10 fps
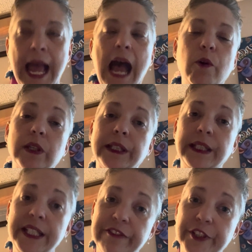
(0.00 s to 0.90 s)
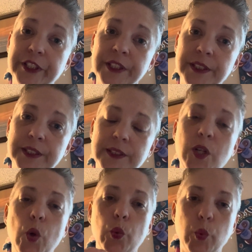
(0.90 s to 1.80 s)
Our liver
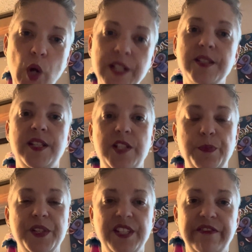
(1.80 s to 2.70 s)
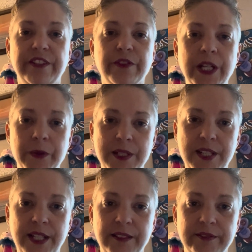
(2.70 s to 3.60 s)
runs at a specific frequency.